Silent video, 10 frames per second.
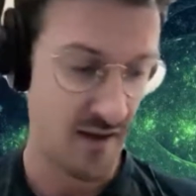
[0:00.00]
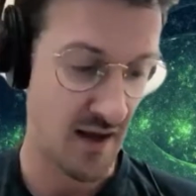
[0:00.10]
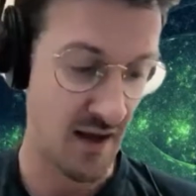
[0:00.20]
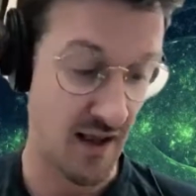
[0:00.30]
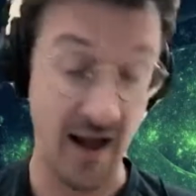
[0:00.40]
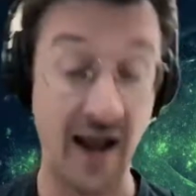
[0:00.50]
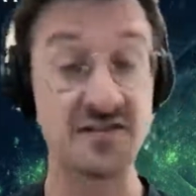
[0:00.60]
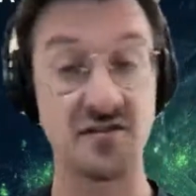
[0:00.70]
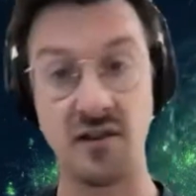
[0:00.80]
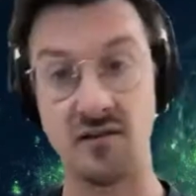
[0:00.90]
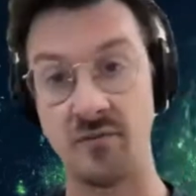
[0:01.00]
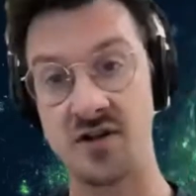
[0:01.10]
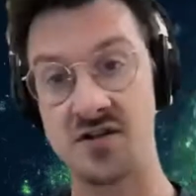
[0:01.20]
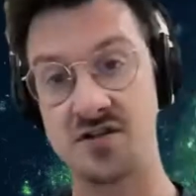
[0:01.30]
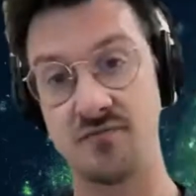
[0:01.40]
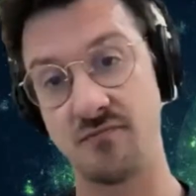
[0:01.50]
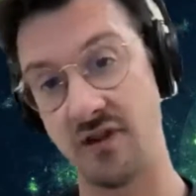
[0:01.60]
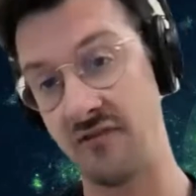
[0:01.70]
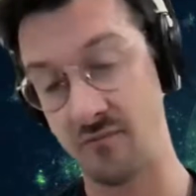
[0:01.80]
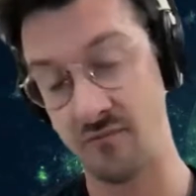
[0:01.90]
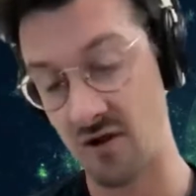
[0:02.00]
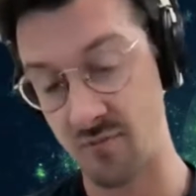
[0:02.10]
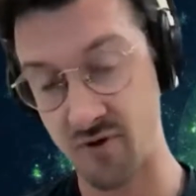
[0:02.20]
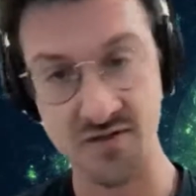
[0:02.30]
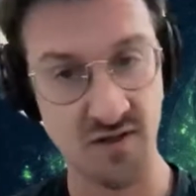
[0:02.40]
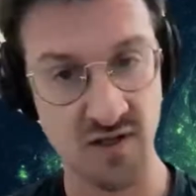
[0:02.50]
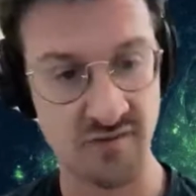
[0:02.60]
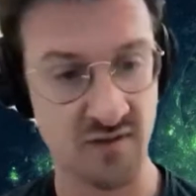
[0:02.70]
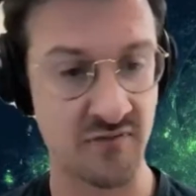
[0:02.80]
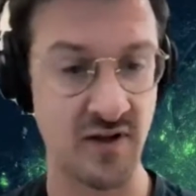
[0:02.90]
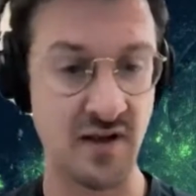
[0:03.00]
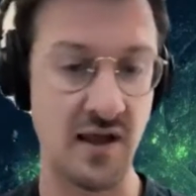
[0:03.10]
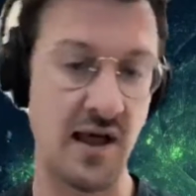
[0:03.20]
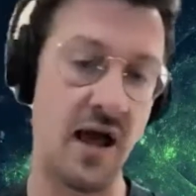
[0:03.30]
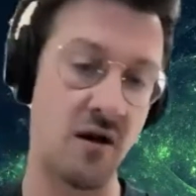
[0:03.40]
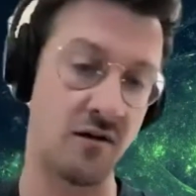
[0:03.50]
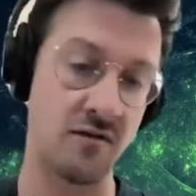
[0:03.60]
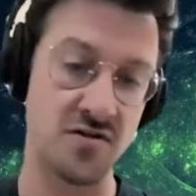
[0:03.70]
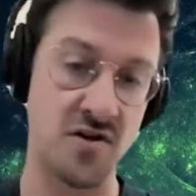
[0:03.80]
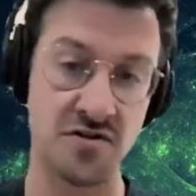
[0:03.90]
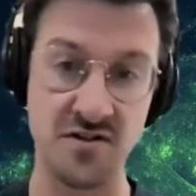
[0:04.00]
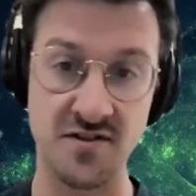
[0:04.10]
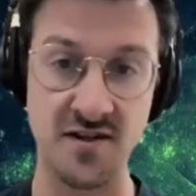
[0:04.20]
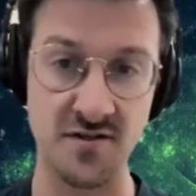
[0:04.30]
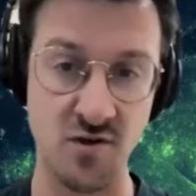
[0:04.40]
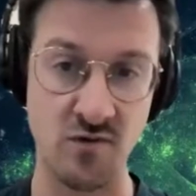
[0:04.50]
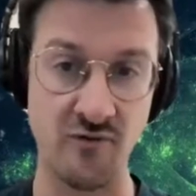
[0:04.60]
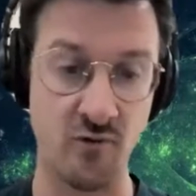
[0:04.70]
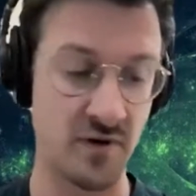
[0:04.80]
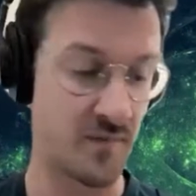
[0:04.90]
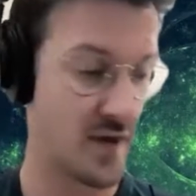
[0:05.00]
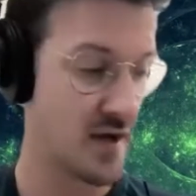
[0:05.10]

And I certainly learned a bunch, even on a personal level, of like how to structure these things going forward.